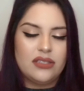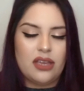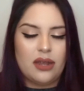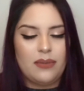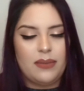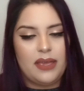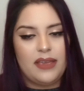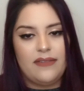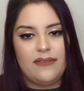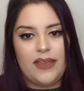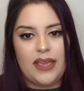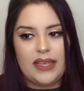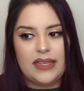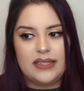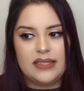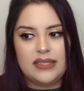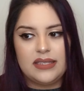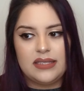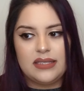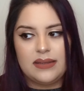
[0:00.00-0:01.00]
on my
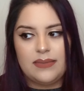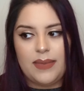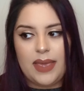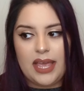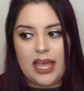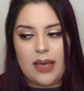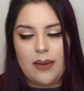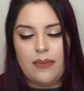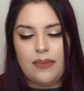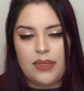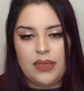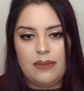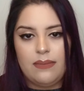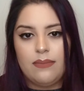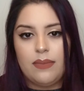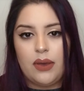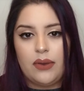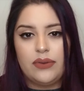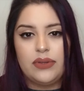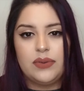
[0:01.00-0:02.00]
face makeup the
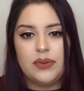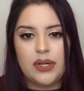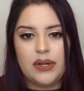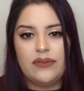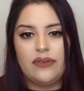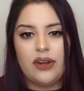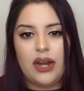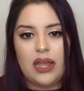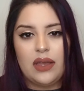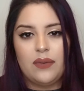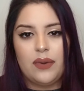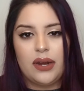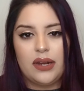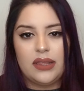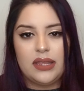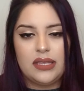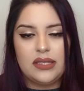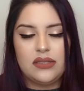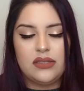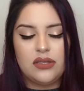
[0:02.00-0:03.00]
most whenever I wear
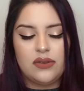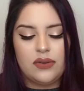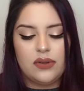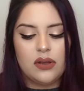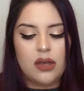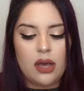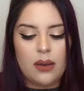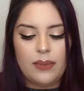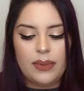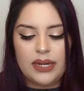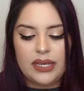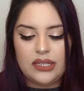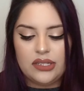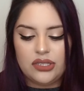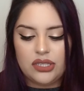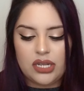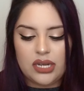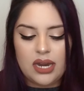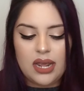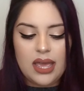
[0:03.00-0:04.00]
these two in
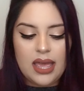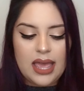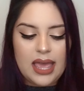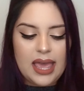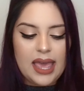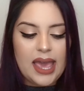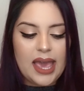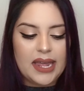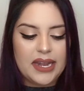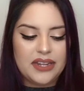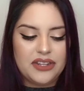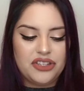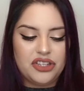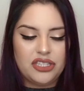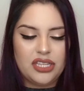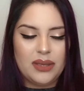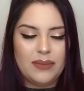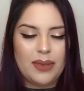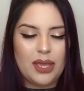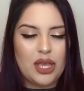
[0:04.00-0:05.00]
combination. And it's
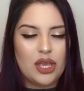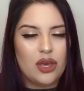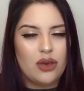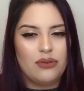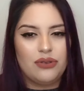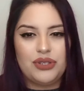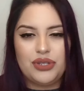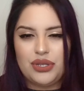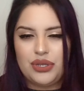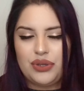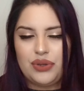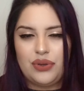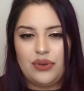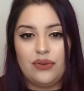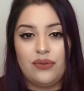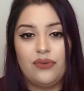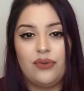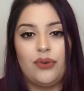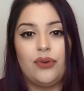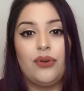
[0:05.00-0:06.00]
just like my go-to
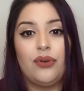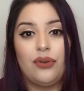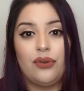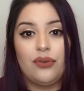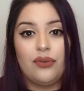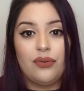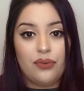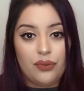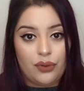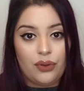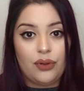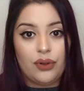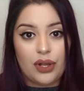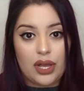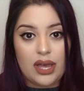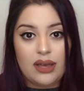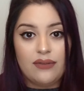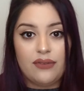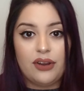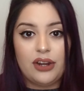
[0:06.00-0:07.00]
full
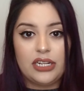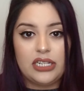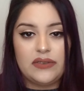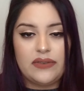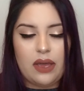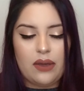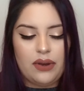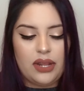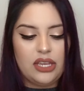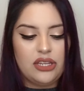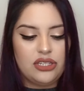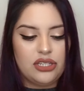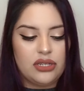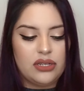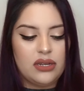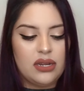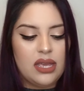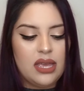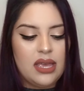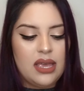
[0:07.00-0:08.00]
coverage
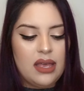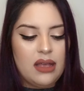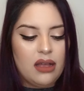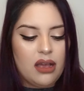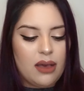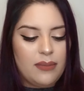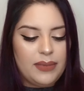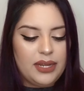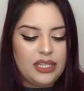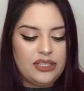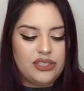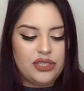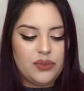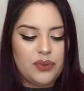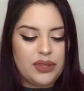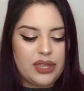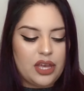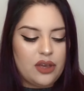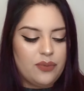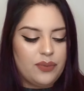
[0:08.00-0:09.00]
foundation combination
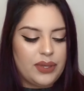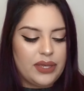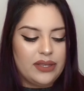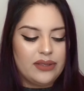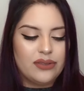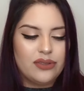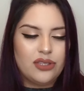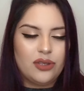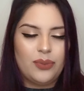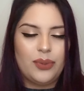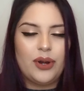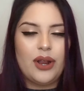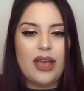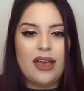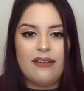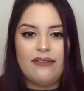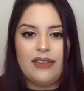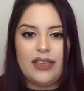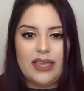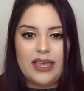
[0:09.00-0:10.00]
without being super
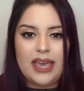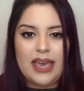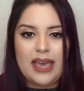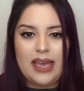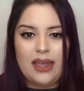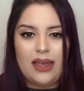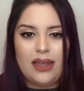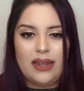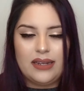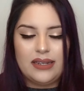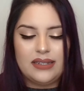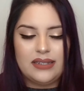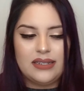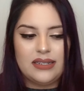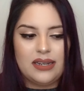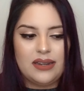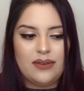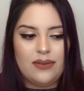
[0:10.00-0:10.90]
heavy and